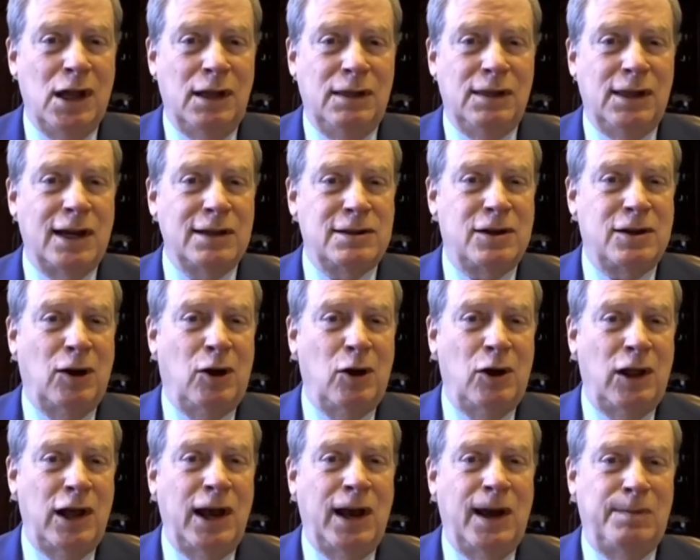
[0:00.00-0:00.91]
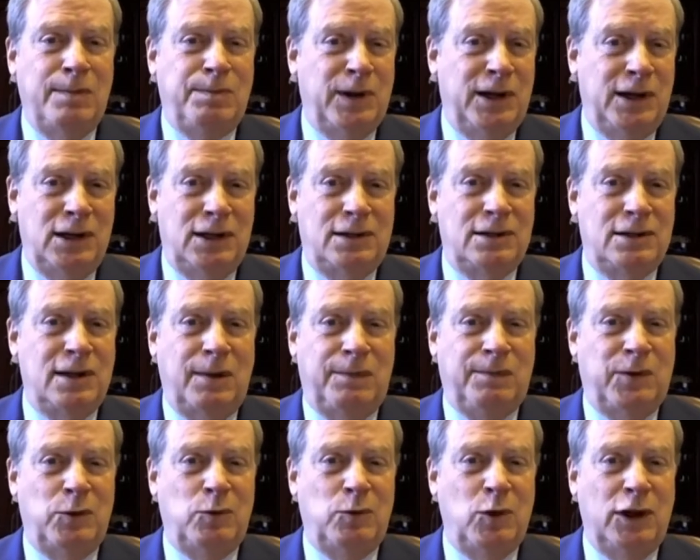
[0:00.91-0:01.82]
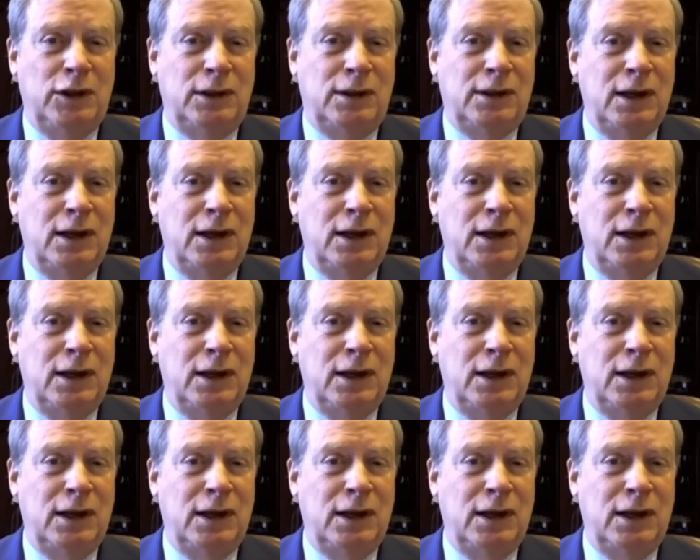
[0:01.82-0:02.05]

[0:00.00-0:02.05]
That's all happened except for one